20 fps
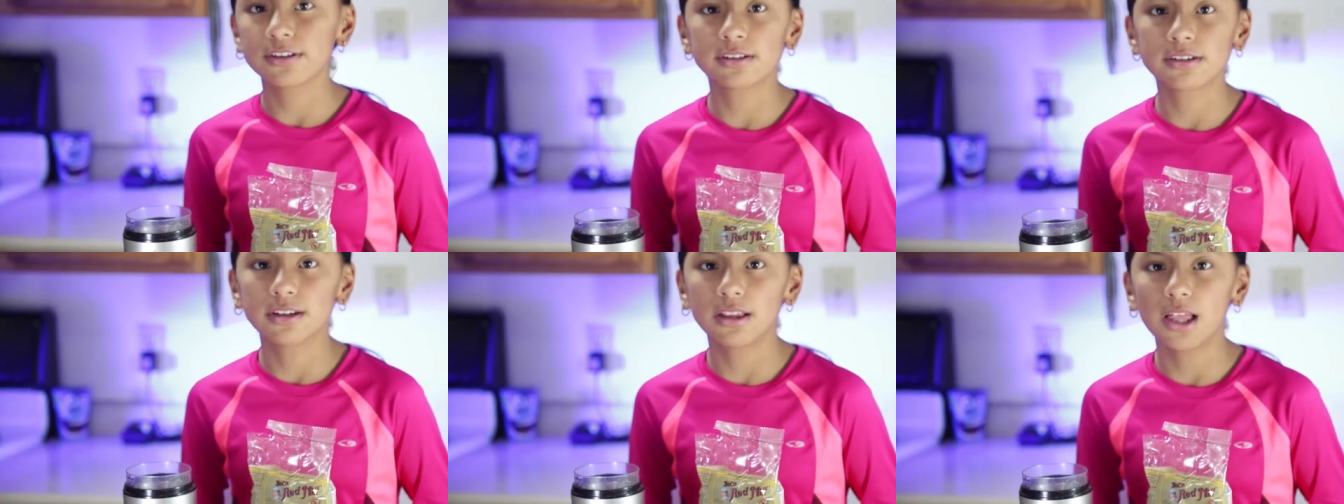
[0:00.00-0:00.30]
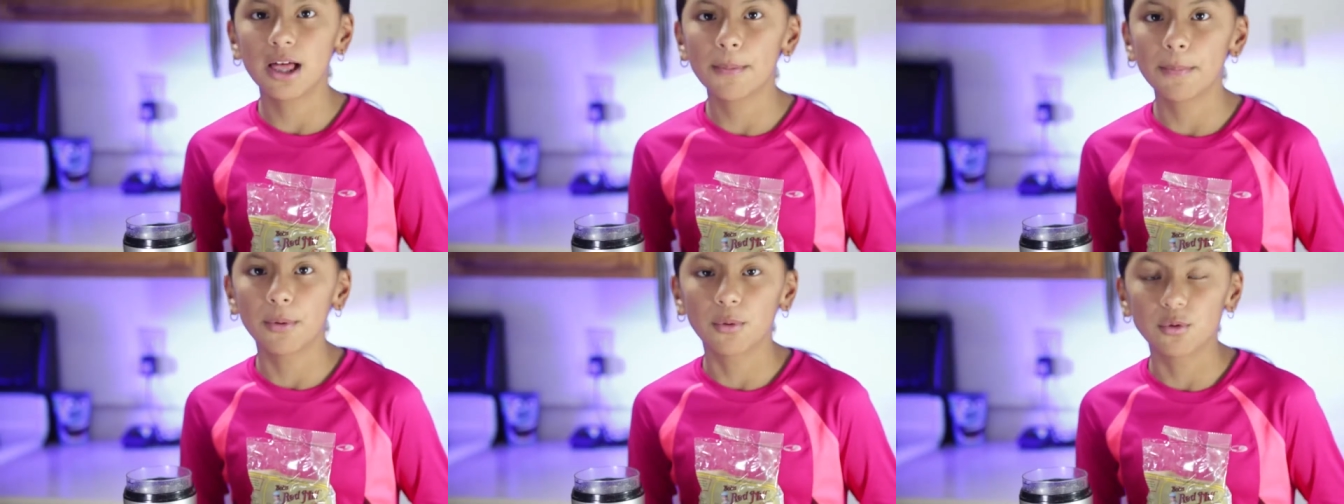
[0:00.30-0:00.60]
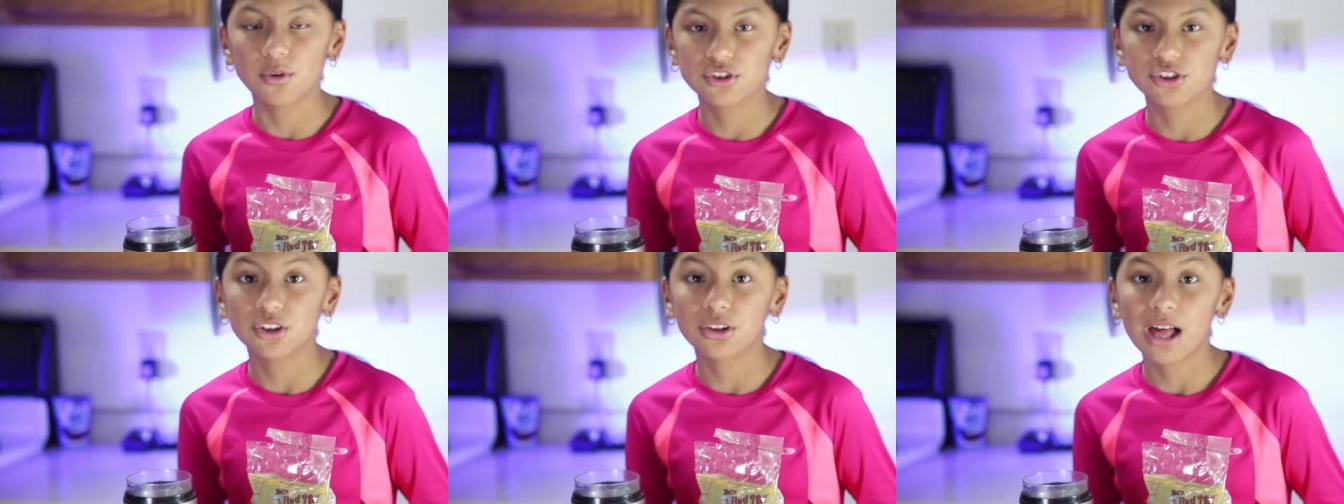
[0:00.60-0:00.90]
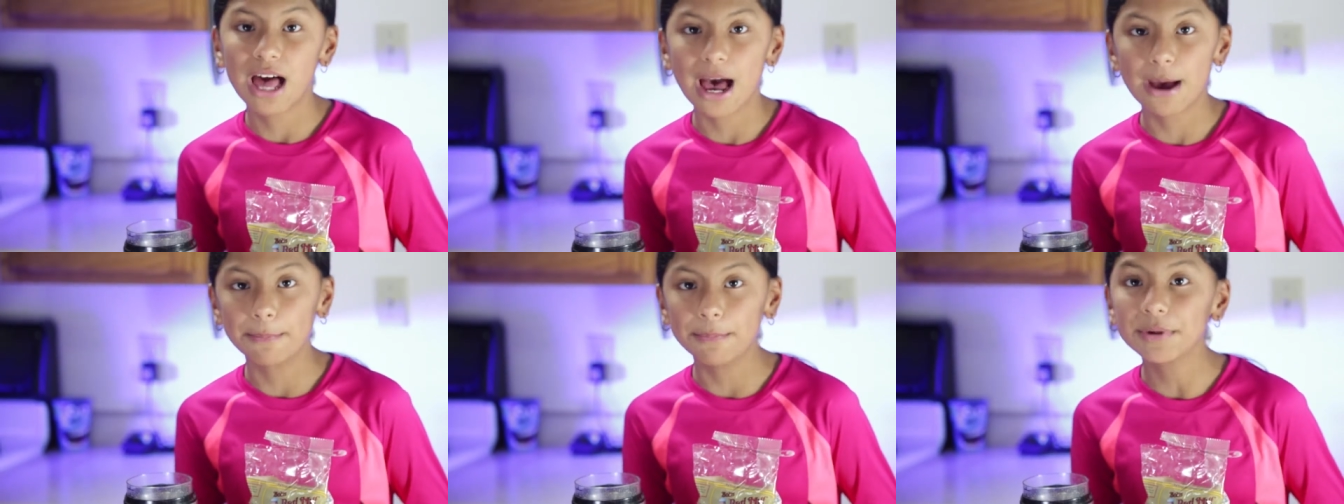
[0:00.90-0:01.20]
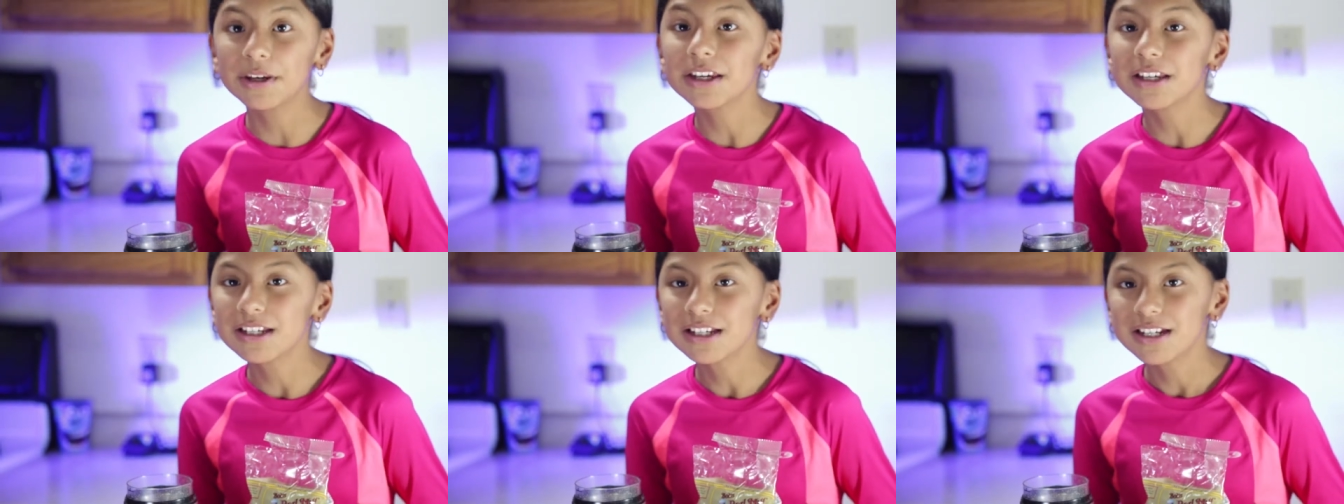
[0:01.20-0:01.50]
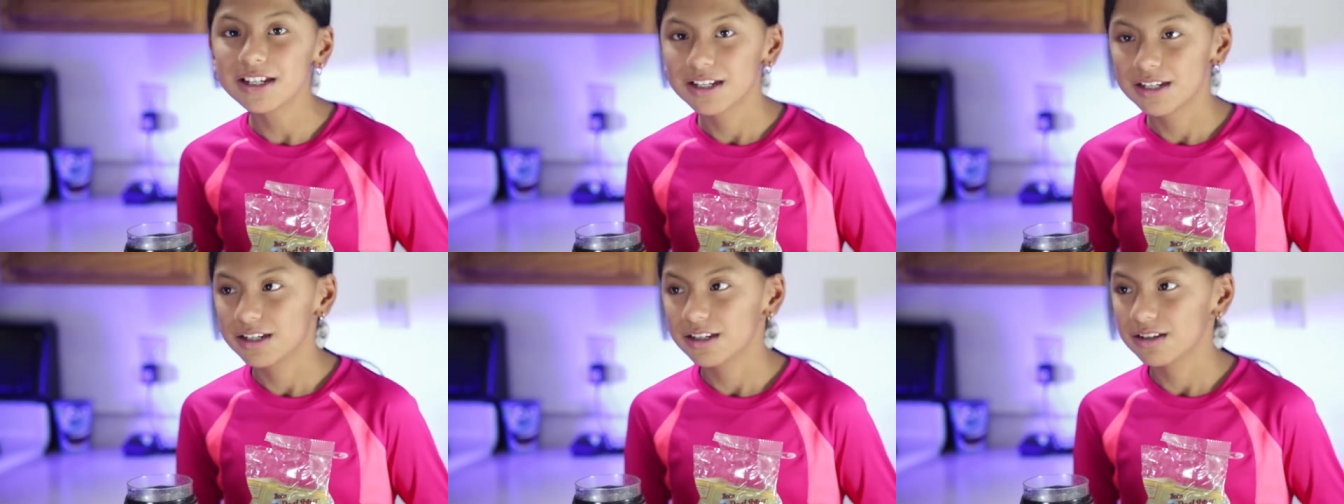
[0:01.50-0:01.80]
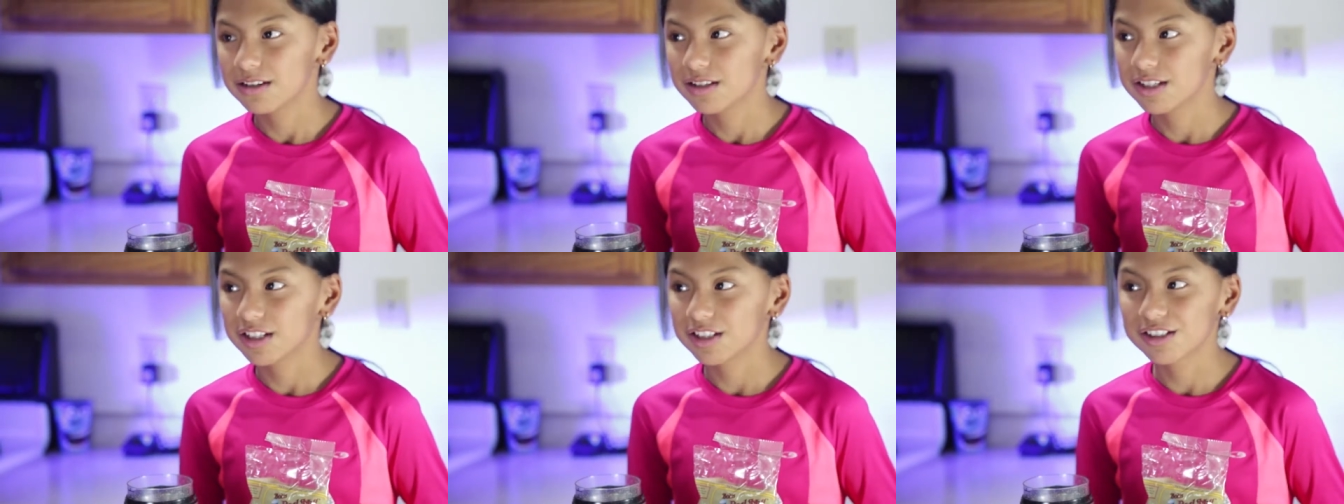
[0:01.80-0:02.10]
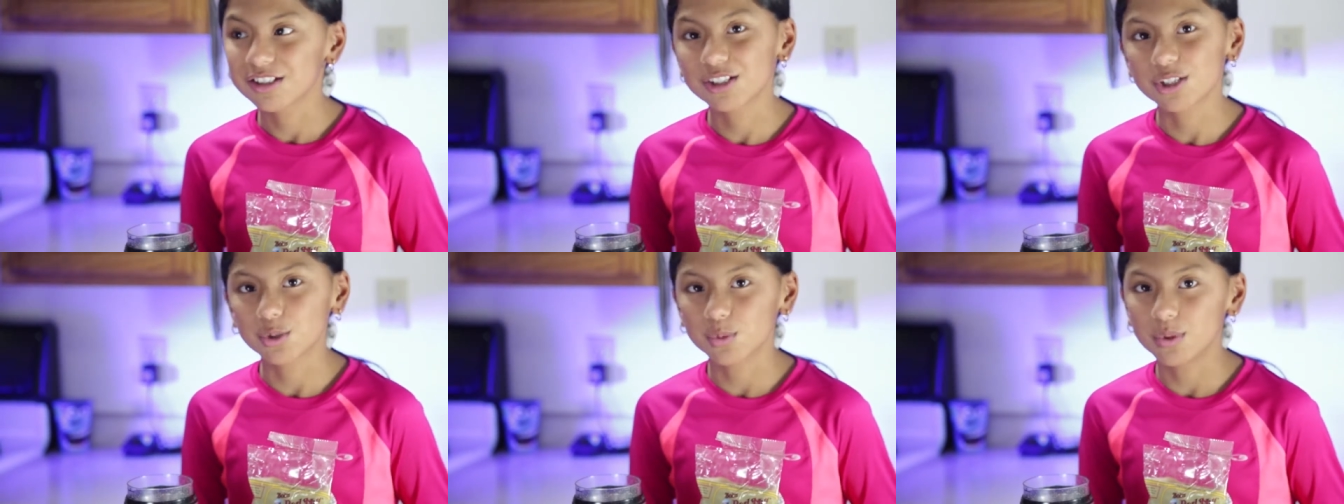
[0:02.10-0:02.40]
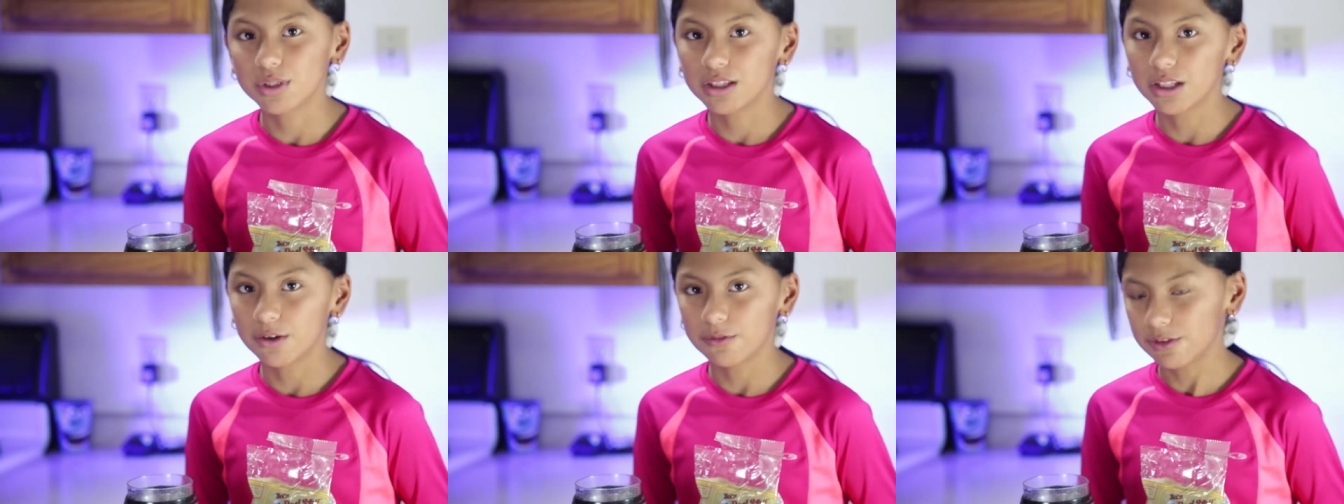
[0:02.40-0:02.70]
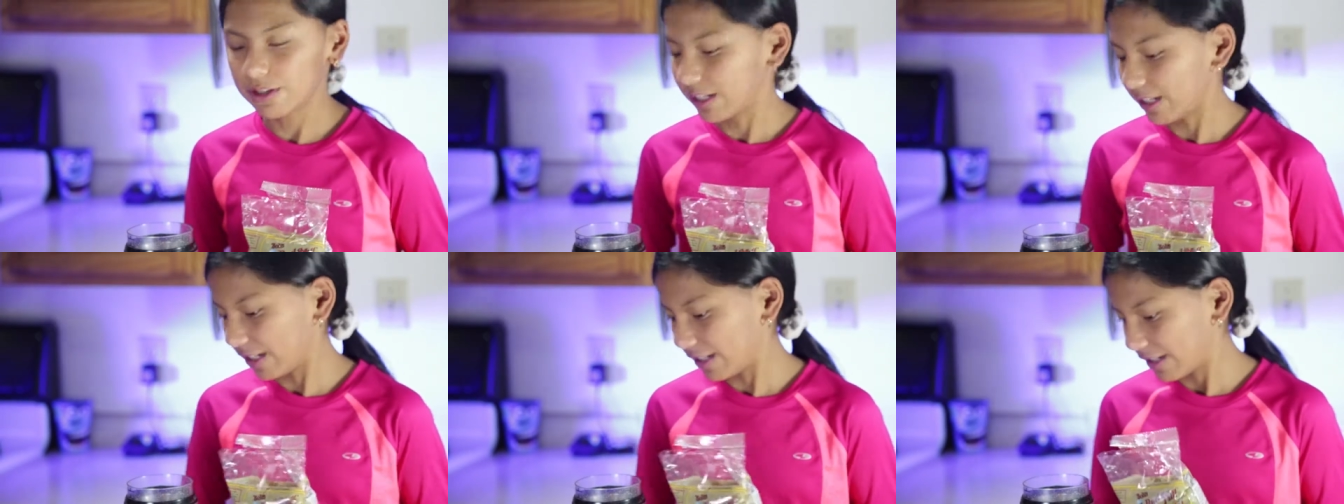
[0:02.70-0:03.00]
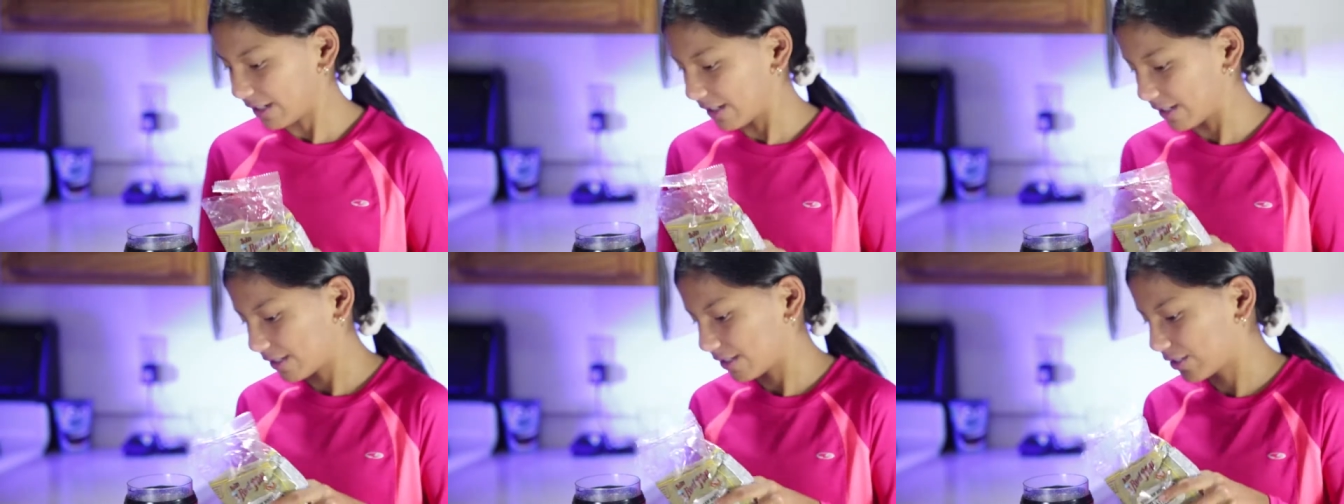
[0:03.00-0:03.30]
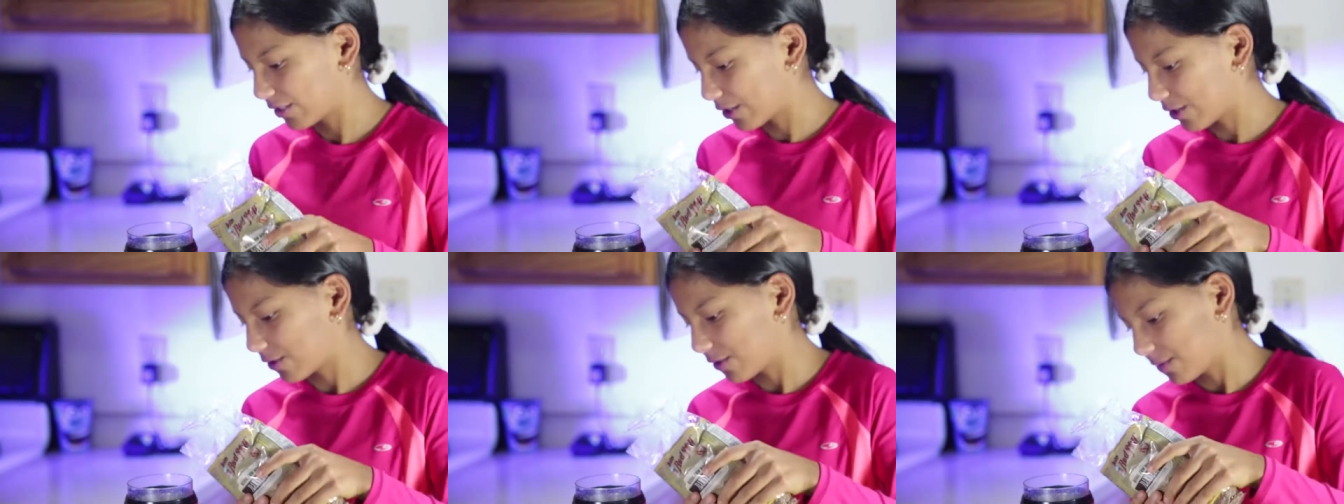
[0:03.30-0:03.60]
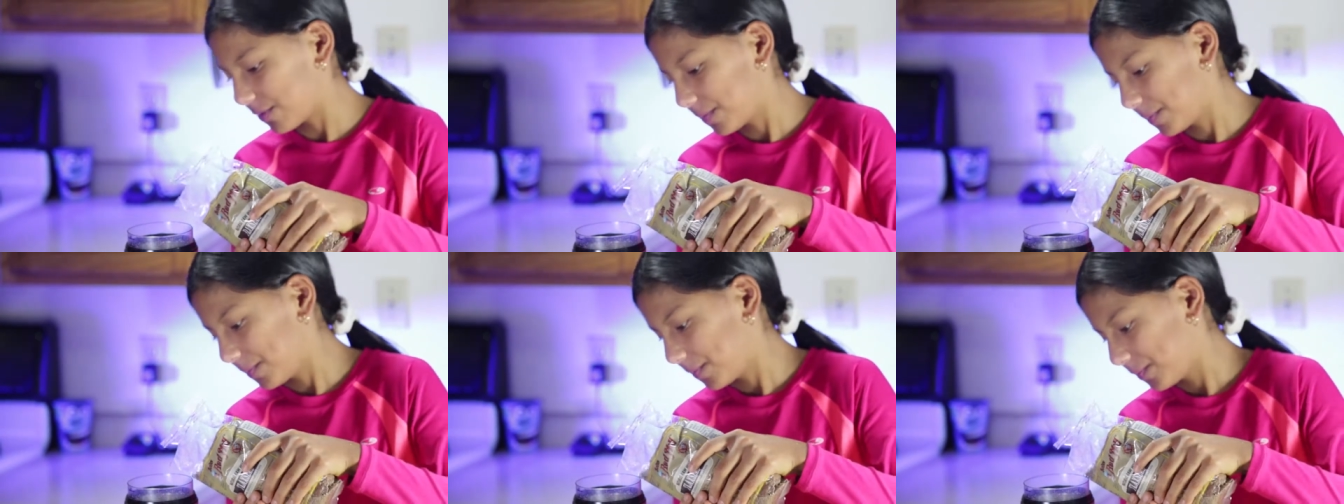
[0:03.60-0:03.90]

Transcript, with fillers: us a lot but we're still happy because we love eating it. So